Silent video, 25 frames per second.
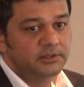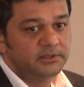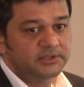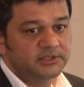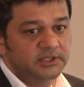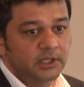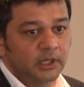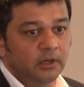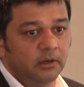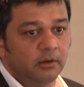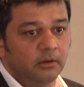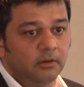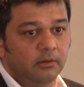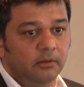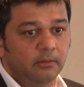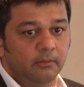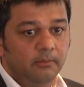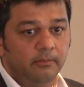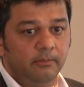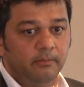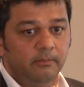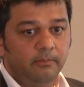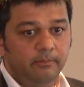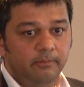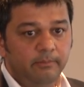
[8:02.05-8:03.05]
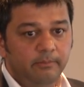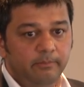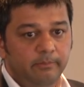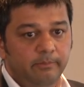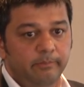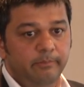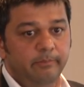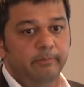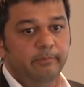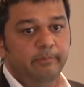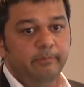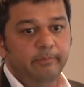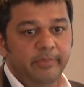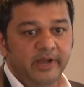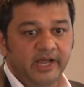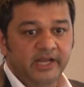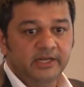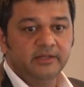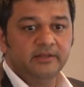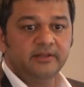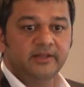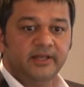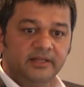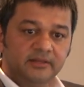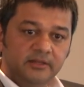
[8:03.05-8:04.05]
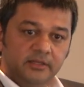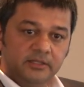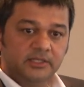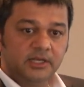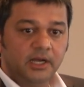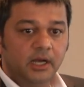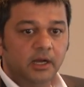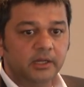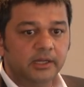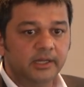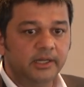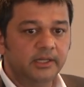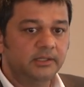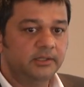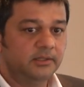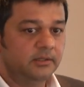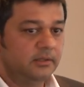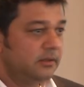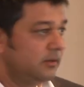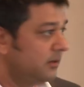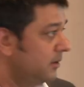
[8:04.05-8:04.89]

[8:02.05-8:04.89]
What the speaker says: So better than the target,